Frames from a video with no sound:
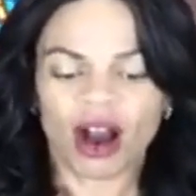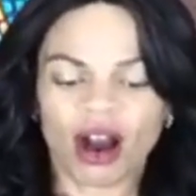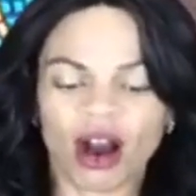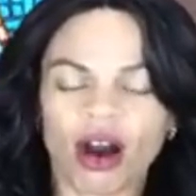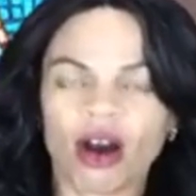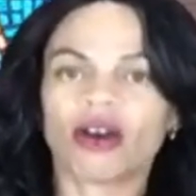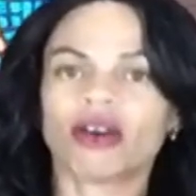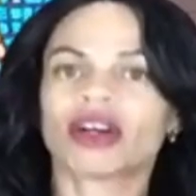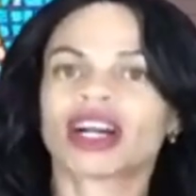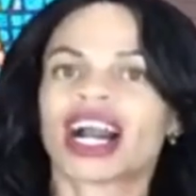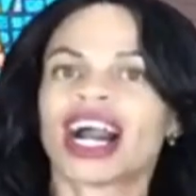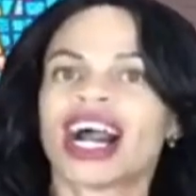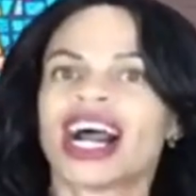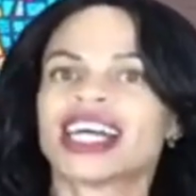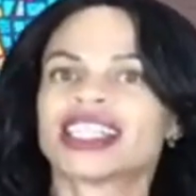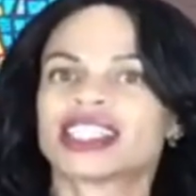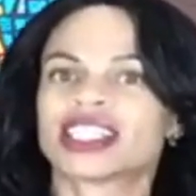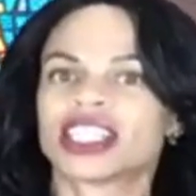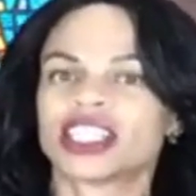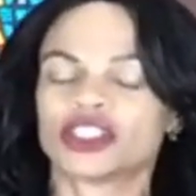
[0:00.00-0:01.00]
all
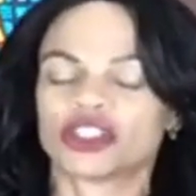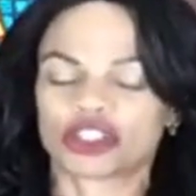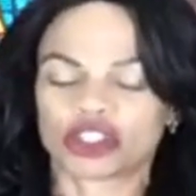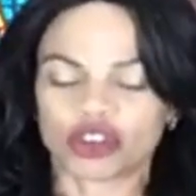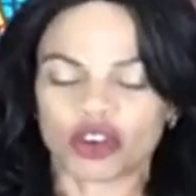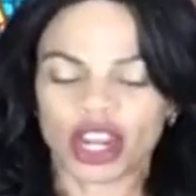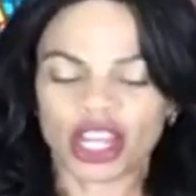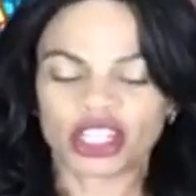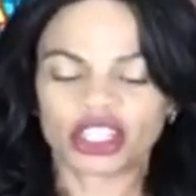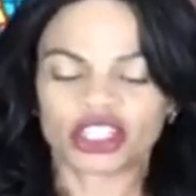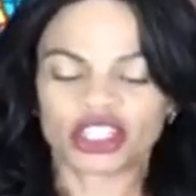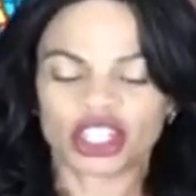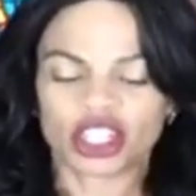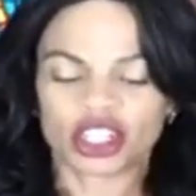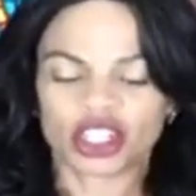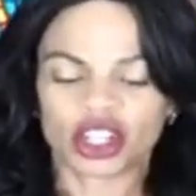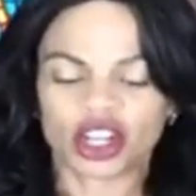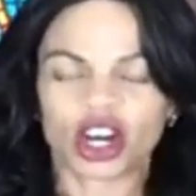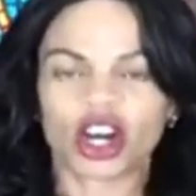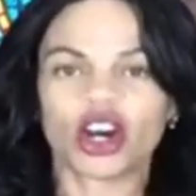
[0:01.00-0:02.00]

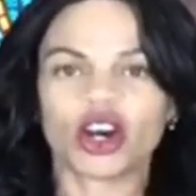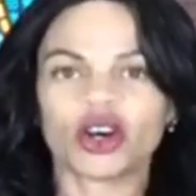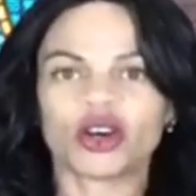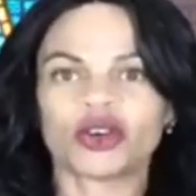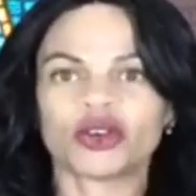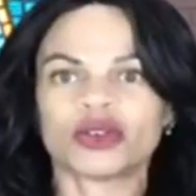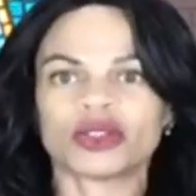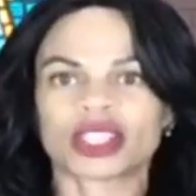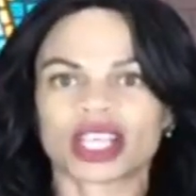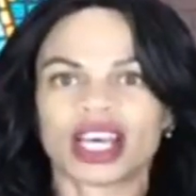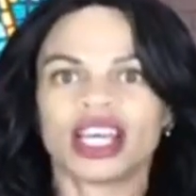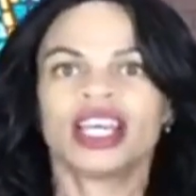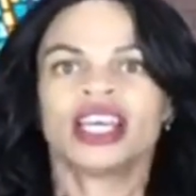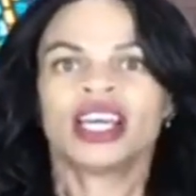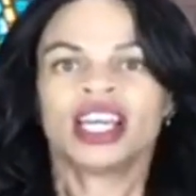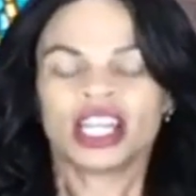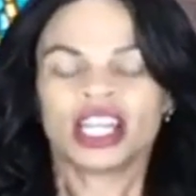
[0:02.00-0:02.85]
concentration goes